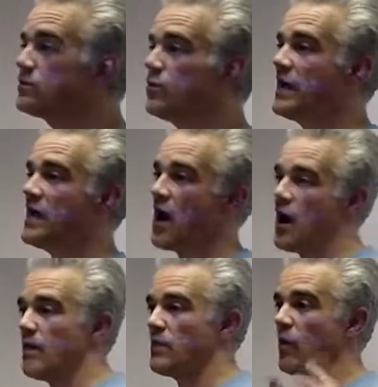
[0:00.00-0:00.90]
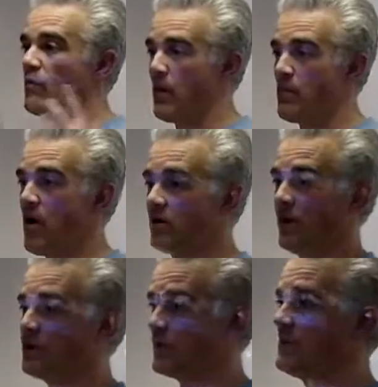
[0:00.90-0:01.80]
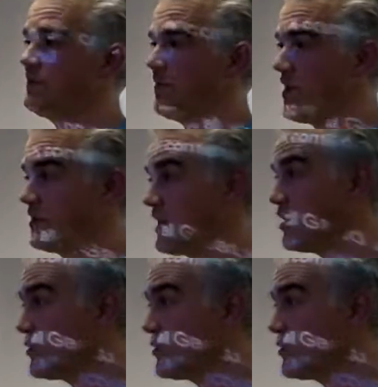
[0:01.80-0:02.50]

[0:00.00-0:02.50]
we um, are a part a 21st century